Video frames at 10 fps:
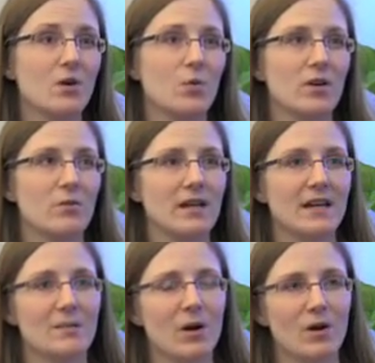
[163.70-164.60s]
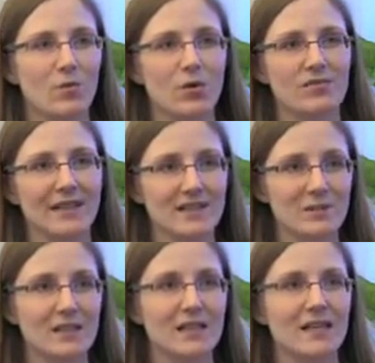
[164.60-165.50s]
If we can impart more
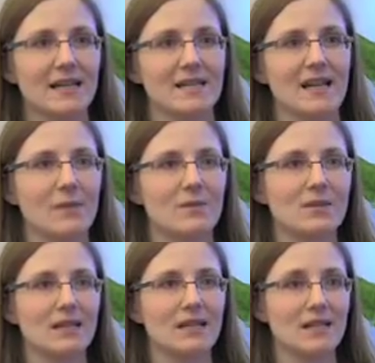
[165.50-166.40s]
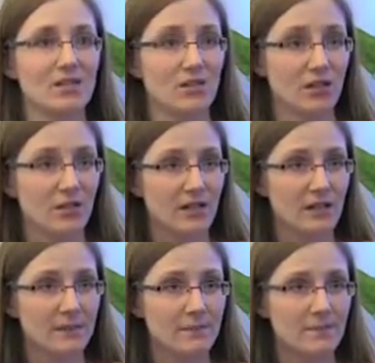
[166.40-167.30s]
flexibility and adaptability into the
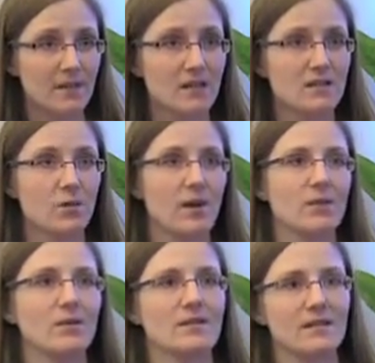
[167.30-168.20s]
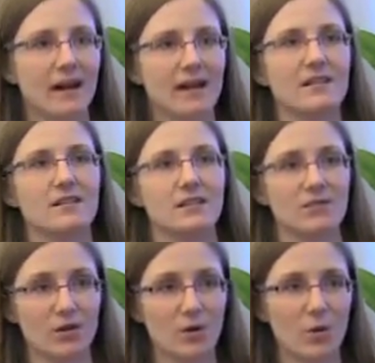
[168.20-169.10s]
curriculum, into the way that we design and
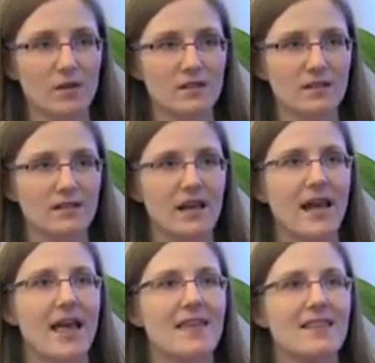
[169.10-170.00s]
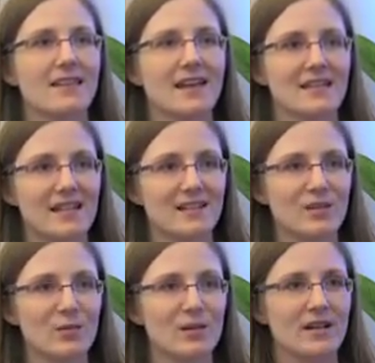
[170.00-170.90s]
deliver our courses, then that takes
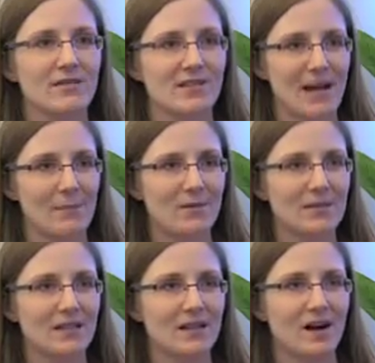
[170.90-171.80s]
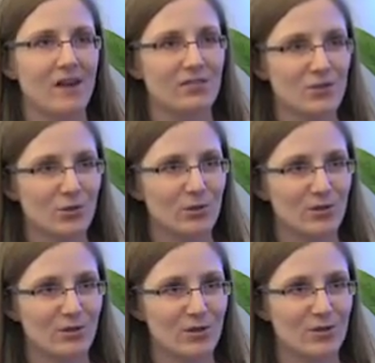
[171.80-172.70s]
the burden of adaptability off the shoulders
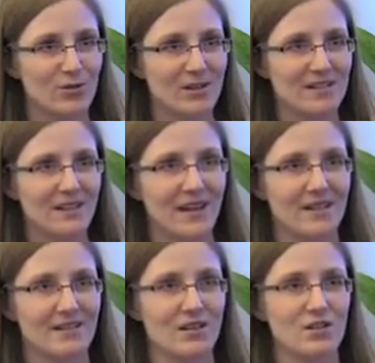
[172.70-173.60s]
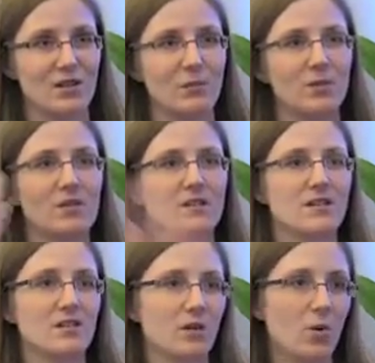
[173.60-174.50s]
of our students and essentially puts it
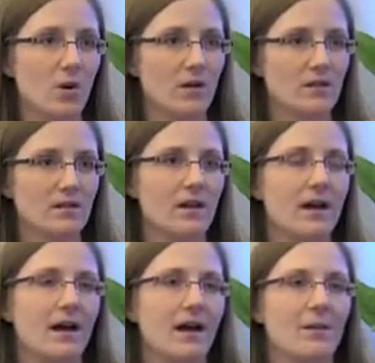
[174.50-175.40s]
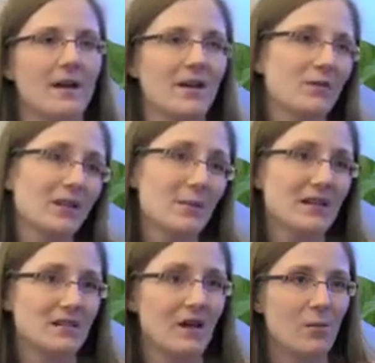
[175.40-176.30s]
into the course. And that really
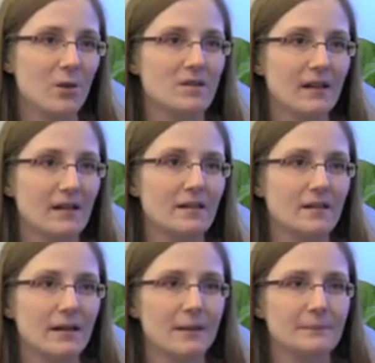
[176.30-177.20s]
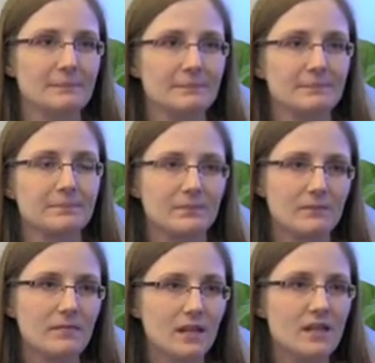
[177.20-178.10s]
makes a lot more sense,
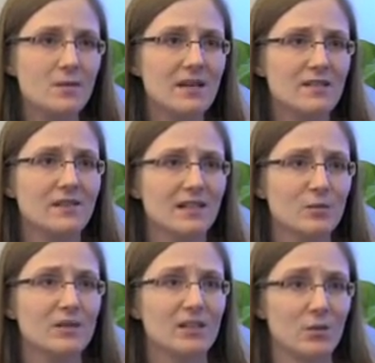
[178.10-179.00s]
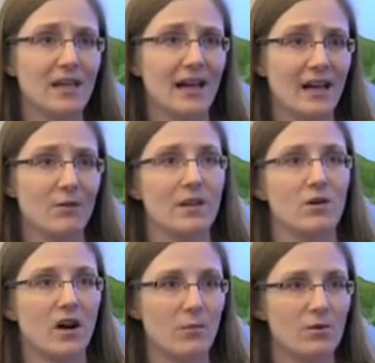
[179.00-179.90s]
to be as flexible as we can without
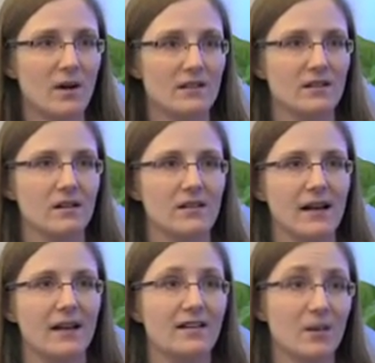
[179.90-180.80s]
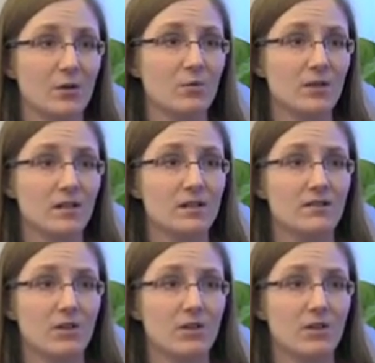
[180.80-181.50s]
compromising on the academic rigor of